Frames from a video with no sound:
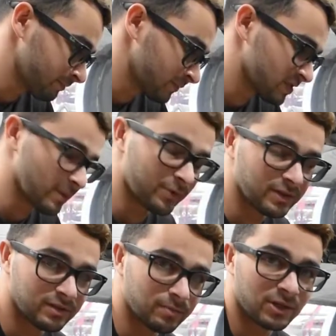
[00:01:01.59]
something
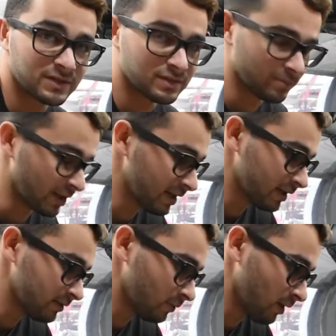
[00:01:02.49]
to depress the brake
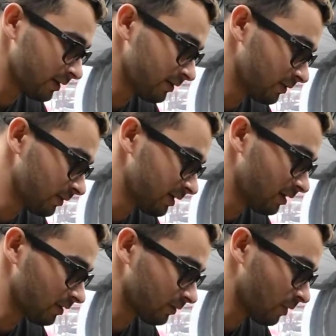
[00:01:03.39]
while you're doing it,
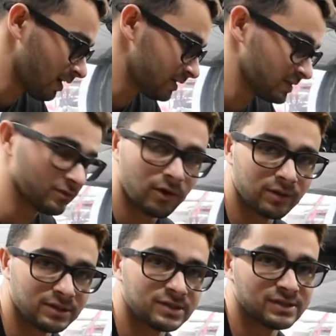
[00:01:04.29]
otherwise your
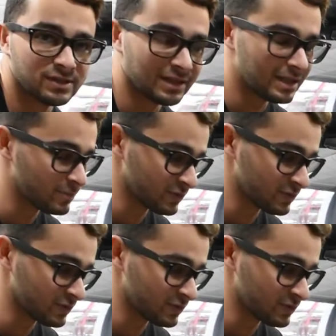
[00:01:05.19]
rotor is just going to keep